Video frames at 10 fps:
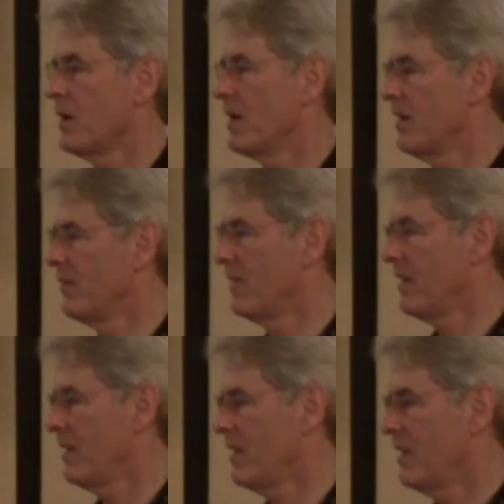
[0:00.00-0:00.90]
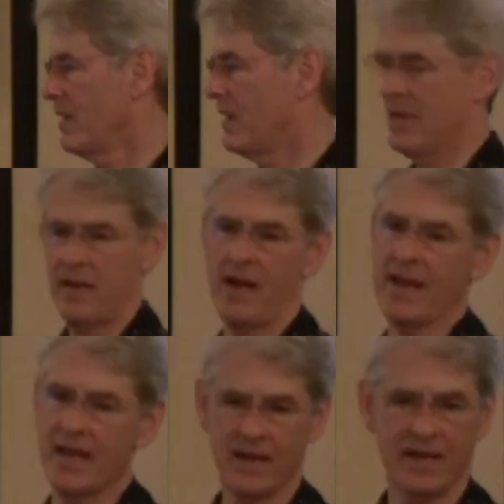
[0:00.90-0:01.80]
Um, I, I,
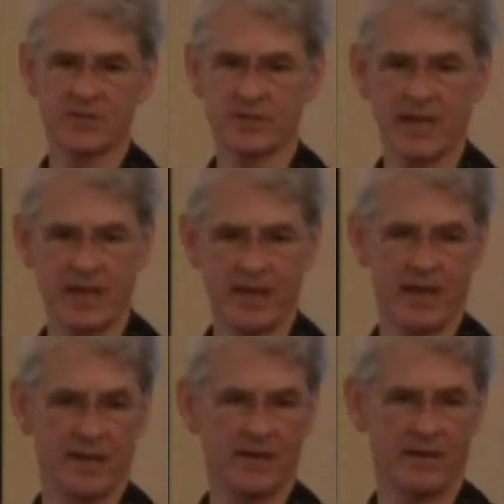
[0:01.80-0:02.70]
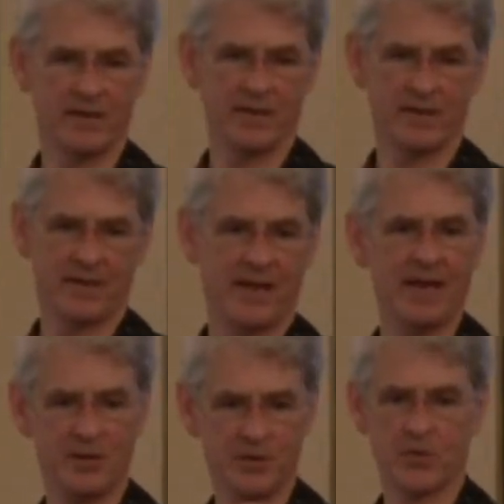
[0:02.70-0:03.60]
can't answer that at, at
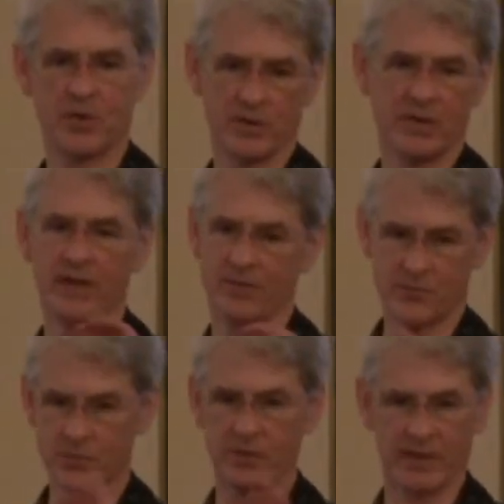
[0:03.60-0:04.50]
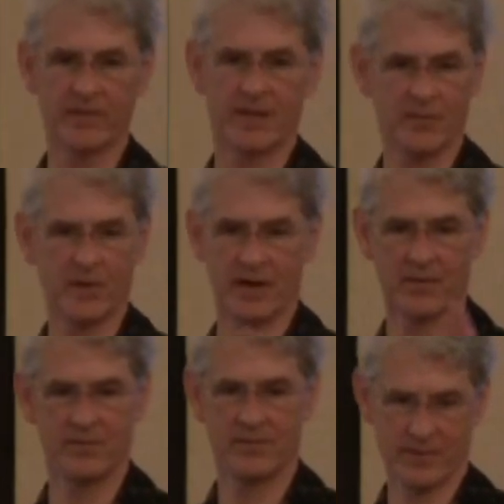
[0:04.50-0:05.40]
any shorter length, truly, than what I,
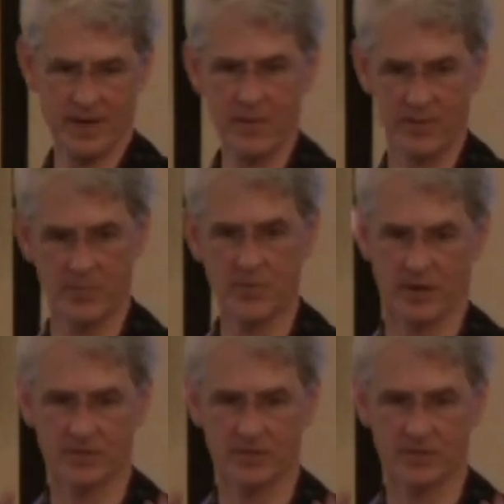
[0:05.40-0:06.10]
what I wrote in the book.